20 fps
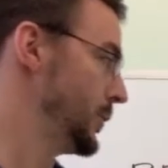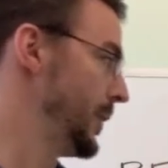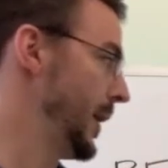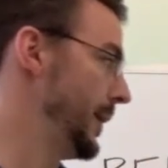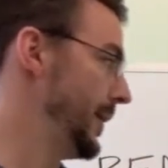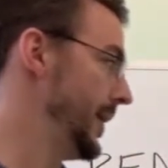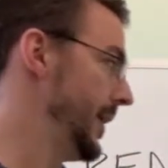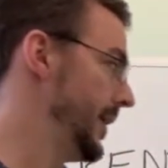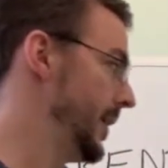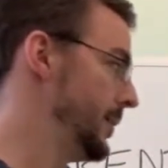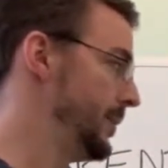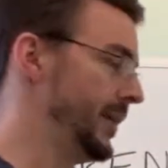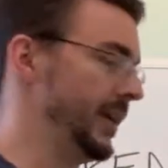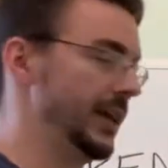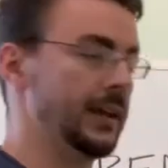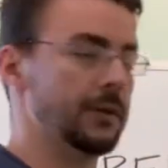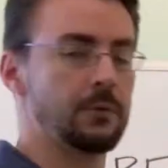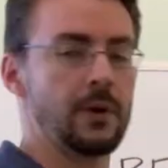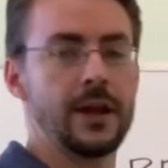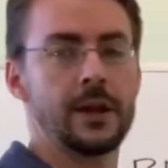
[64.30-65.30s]
payment ended up
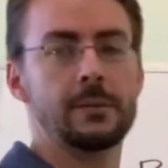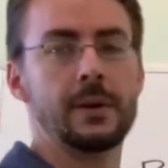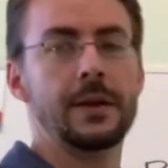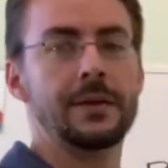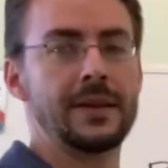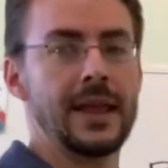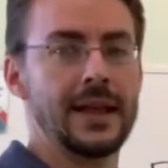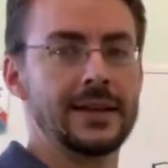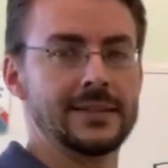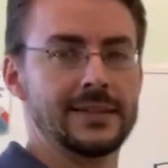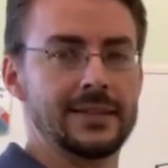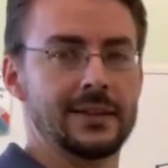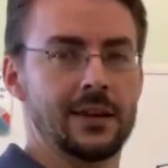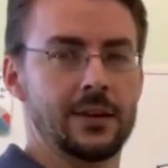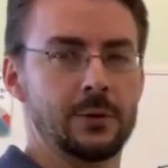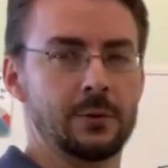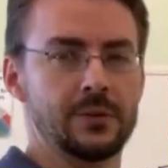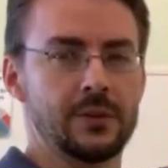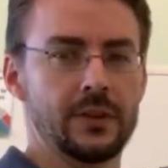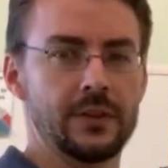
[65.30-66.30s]
being right around $1,900.
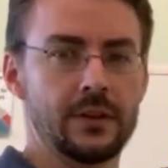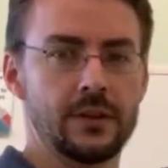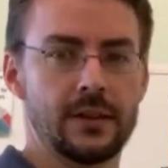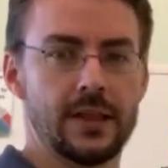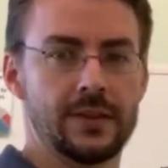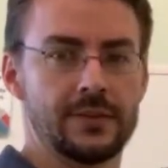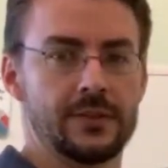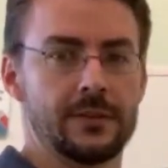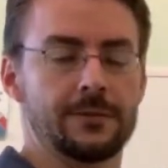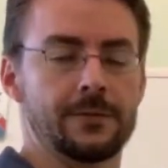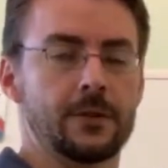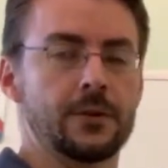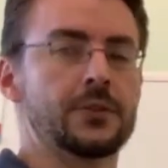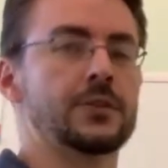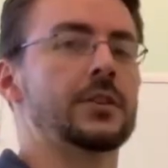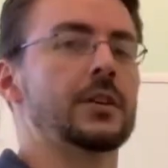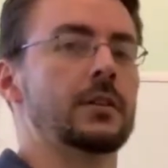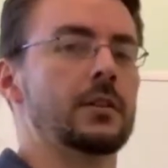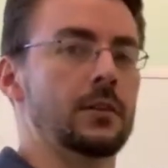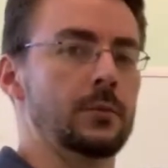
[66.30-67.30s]
It was a little less the first
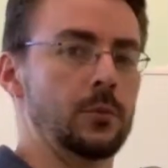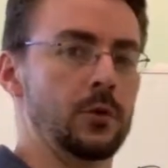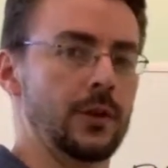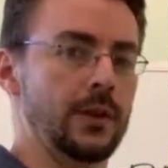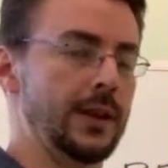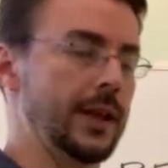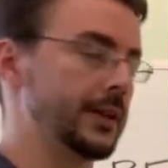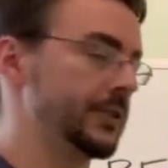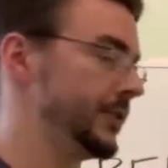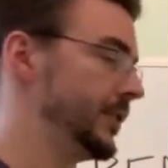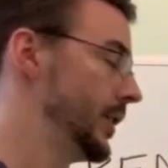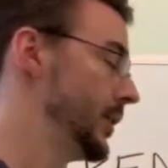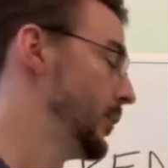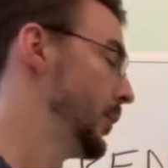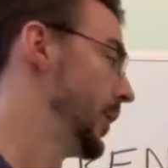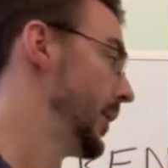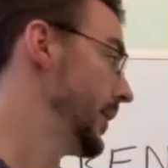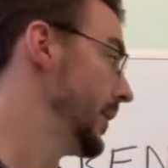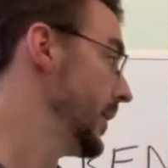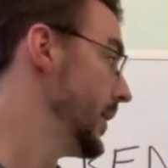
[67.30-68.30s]
year, a little more the next year.
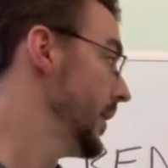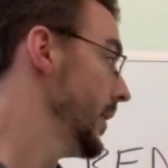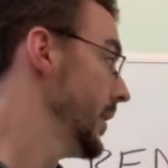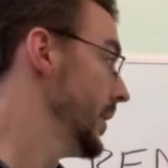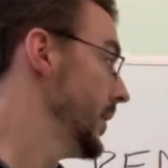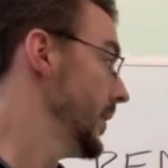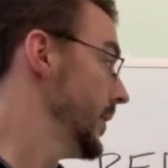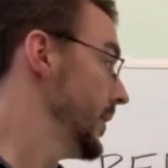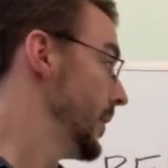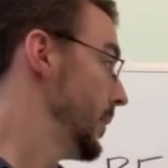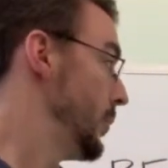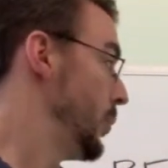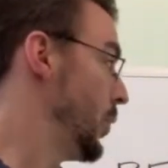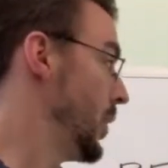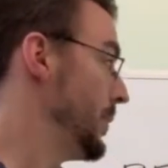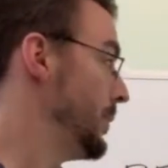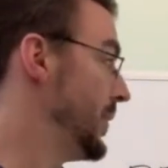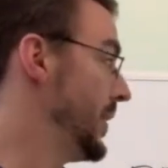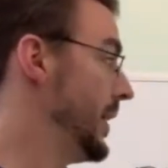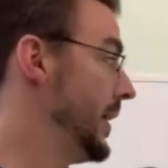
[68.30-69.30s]
But the
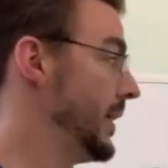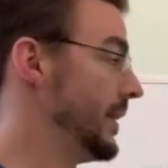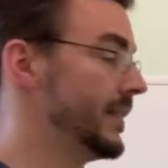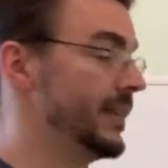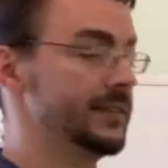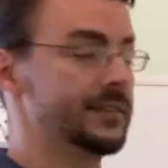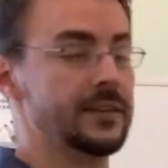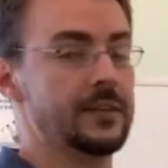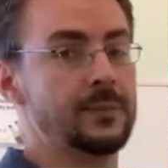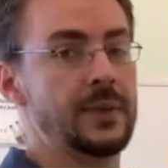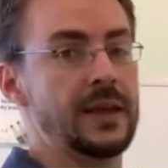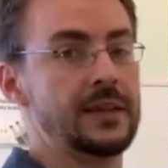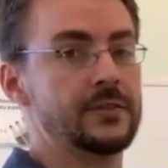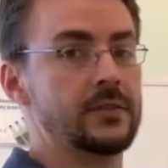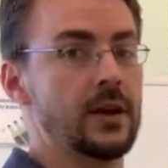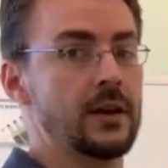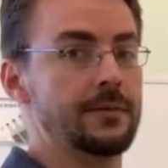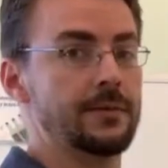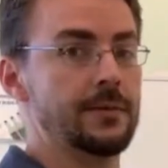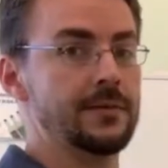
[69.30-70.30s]
point being, this is based
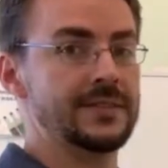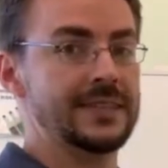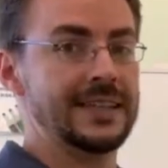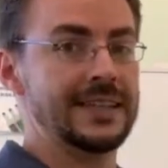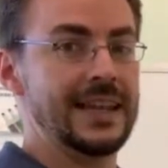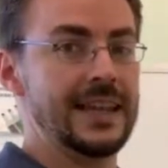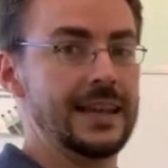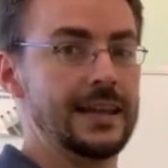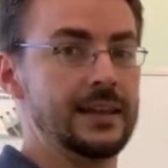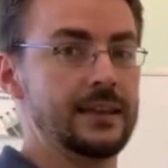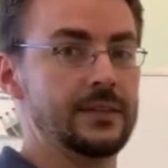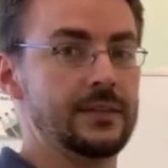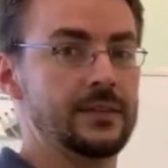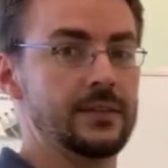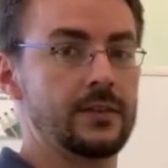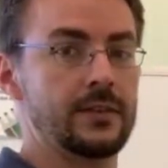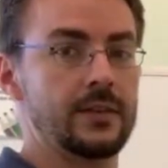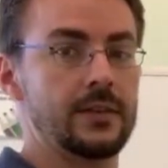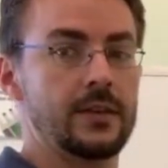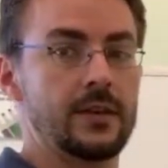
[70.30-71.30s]
off of
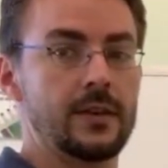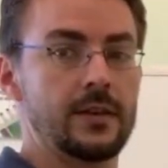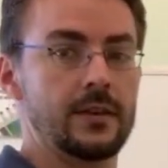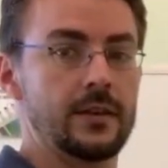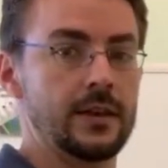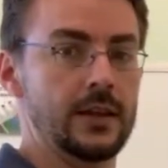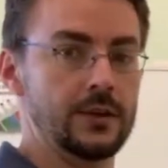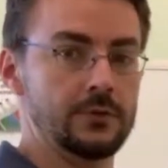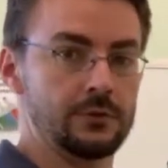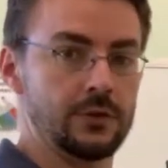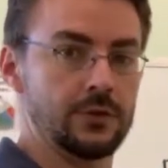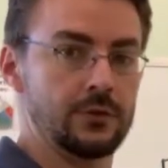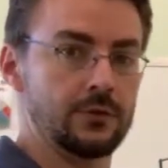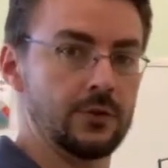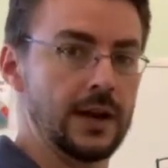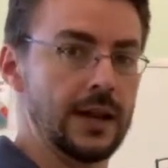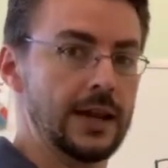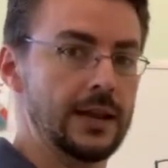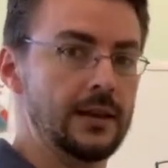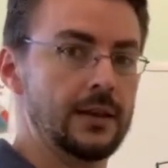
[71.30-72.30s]
today's interest
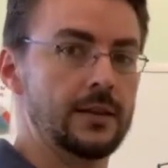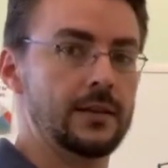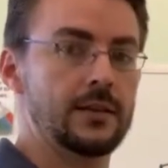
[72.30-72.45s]
rate,